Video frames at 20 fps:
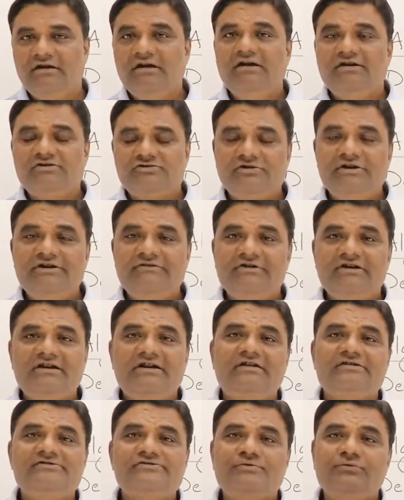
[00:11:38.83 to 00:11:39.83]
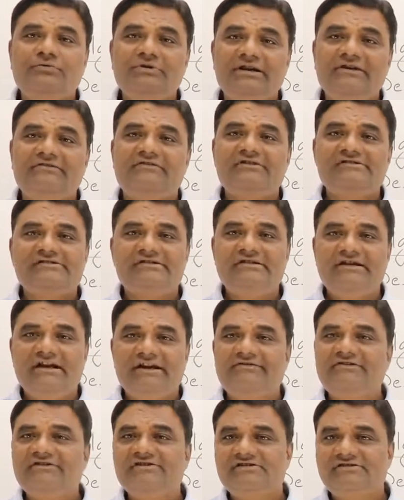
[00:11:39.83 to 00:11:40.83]
So even at a school level, C
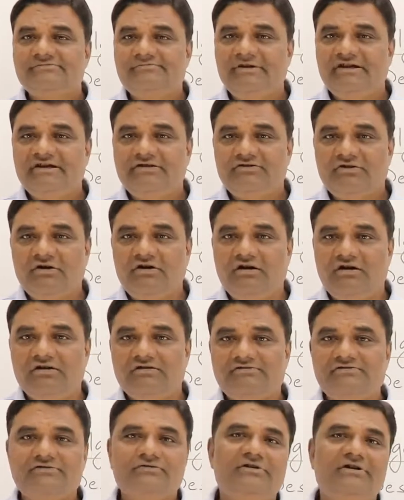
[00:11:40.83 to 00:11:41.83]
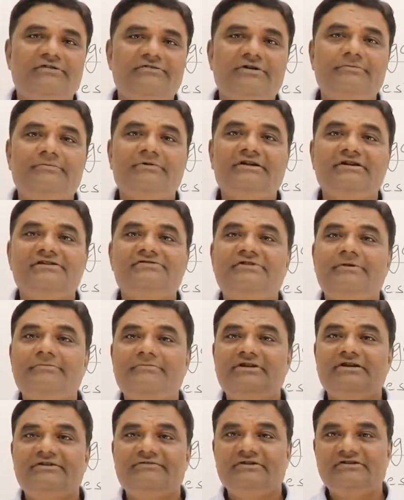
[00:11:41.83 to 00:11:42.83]
language is being taught, so everybody is
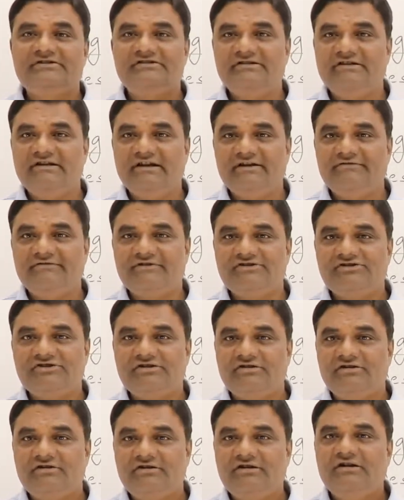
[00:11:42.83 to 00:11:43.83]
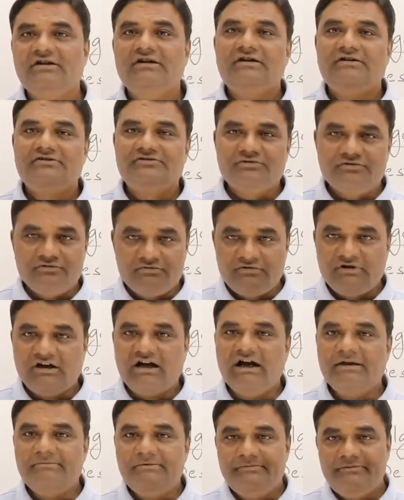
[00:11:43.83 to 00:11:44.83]
familiar with C language. So
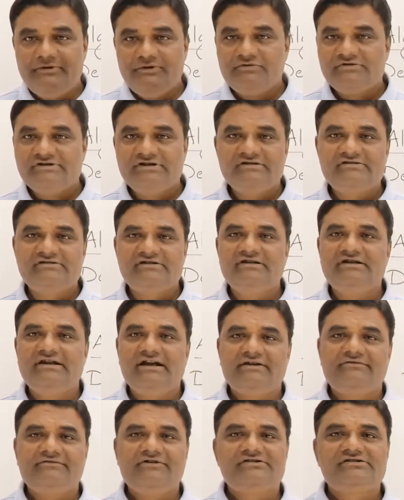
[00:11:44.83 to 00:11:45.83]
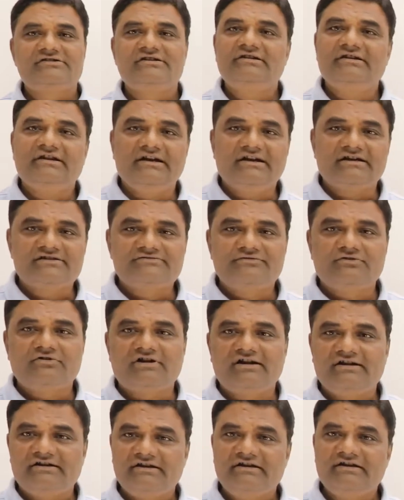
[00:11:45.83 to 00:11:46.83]
I may be using C language syntax for
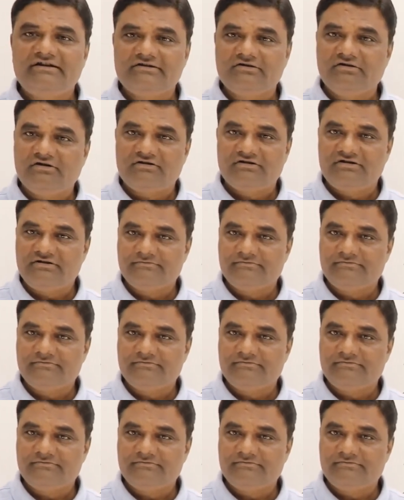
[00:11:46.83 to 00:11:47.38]
writing algorithm.